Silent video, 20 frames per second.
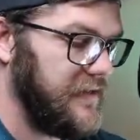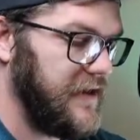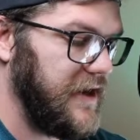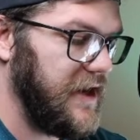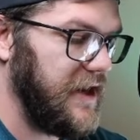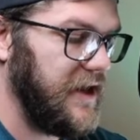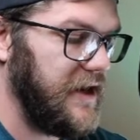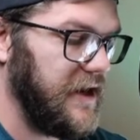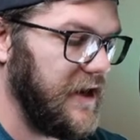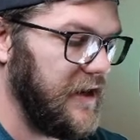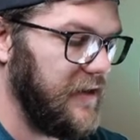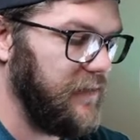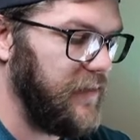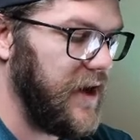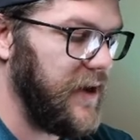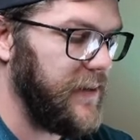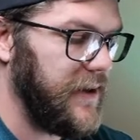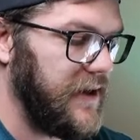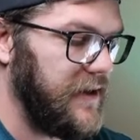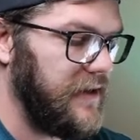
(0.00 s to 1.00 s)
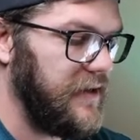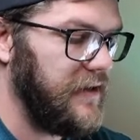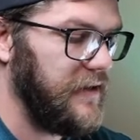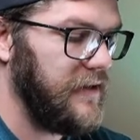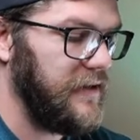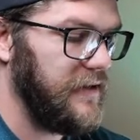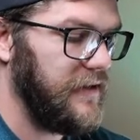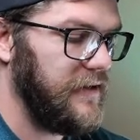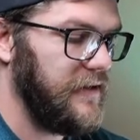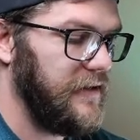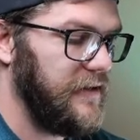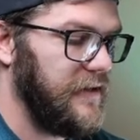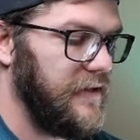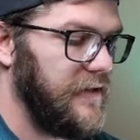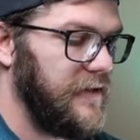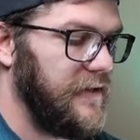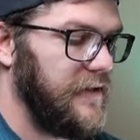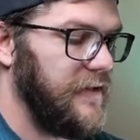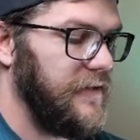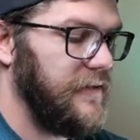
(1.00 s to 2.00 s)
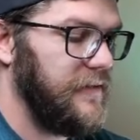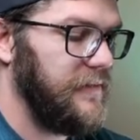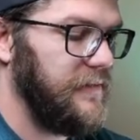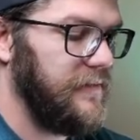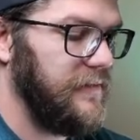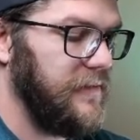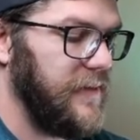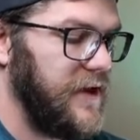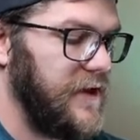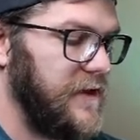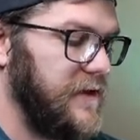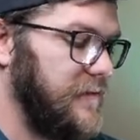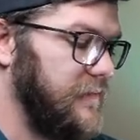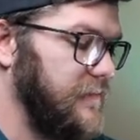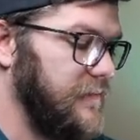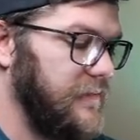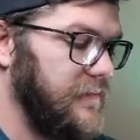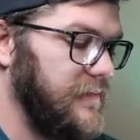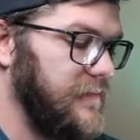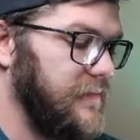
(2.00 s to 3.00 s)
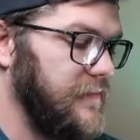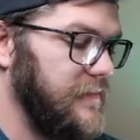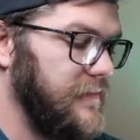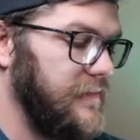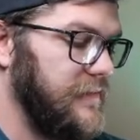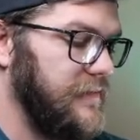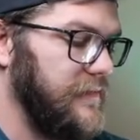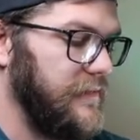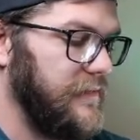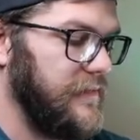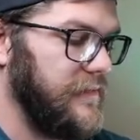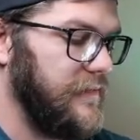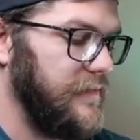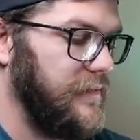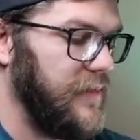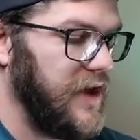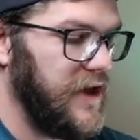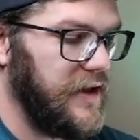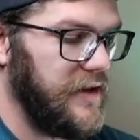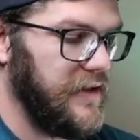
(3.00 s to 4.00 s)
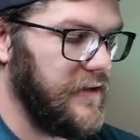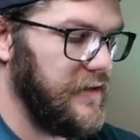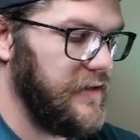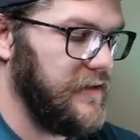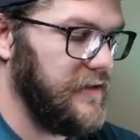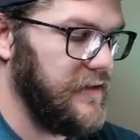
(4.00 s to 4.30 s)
Any kind. Baby, medium, big.